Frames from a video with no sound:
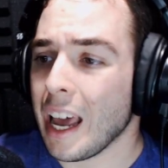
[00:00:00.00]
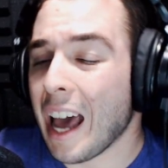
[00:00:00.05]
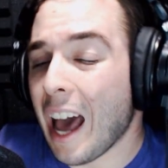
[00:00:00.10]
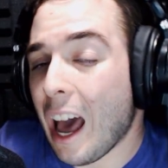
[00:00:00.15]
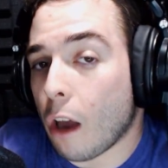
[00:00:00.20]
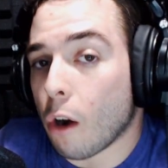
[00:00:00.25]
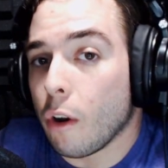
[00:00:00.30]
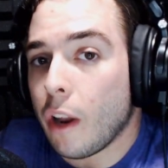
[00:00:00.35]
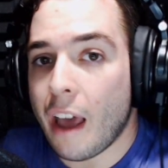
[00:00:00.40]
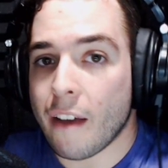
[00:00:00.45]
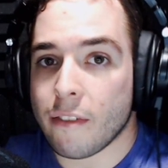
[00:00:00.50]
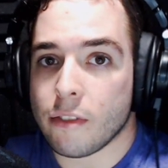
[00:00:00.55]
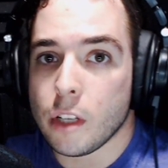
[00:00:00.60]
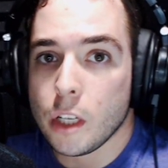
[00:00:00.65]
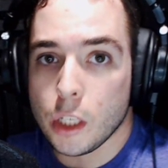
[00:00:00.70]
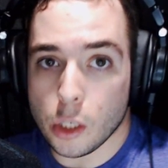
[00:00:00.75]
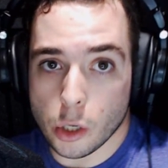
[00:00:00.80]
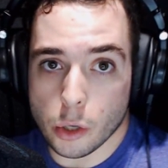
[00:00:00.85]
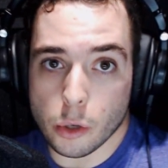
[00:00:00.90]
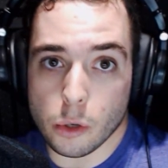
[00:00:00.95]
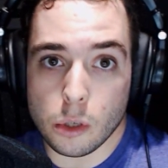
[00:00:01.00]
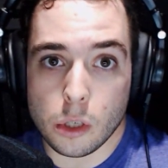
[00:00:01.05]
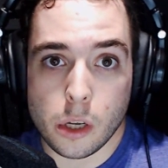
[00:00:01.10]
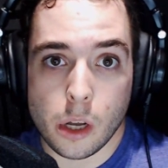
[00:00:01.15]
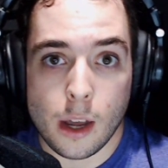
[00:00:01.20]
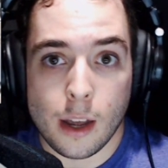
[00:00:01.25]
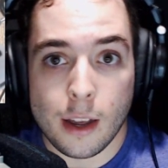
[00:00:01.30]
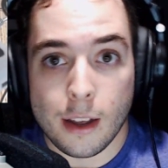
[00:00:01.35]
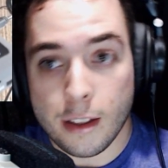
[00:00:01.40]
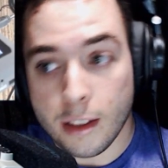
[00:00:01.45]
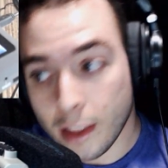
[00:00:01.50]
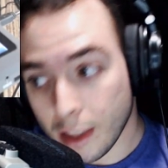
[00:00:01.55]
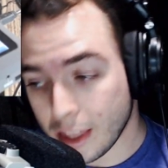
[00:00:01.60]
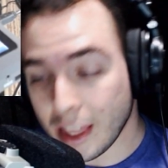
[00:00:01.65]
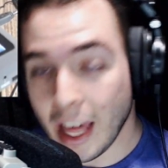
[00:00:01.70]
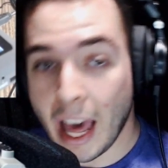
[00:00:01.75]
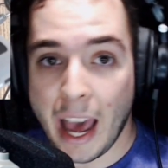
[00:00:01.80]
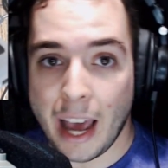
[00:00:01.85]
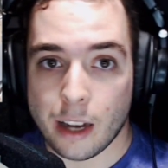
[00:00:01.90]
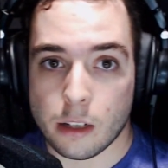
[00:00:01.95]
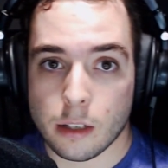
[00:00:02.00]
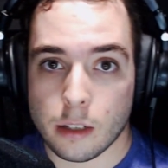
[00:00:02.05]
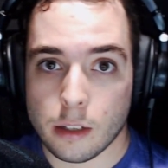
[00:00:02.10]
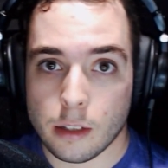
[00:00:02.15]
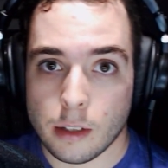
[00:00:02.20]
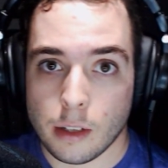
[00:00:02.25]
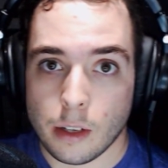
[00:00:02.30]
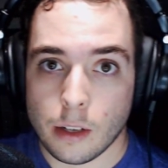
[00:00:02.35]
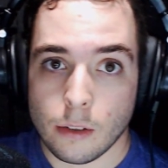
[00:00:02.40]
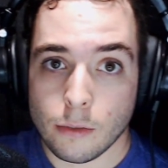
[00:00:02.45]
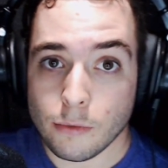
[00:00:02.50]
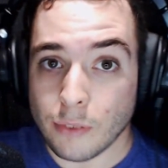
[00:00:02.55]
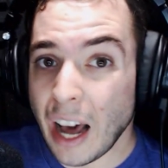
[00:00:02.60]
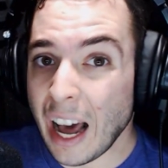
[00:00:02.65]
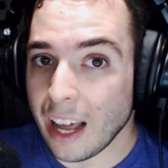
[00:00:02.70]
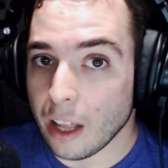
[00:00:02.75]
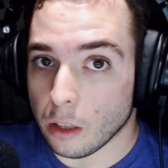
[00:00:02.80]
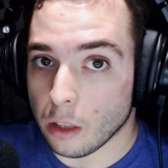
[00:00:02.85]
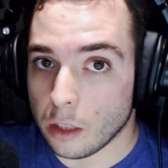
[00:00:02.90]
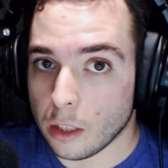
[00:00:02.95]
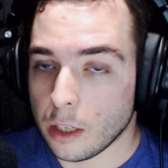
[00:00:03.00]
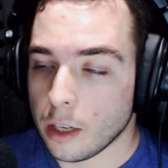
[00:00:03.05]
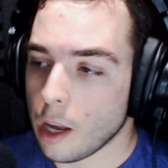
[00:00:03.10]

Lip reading: I don't have to use that file.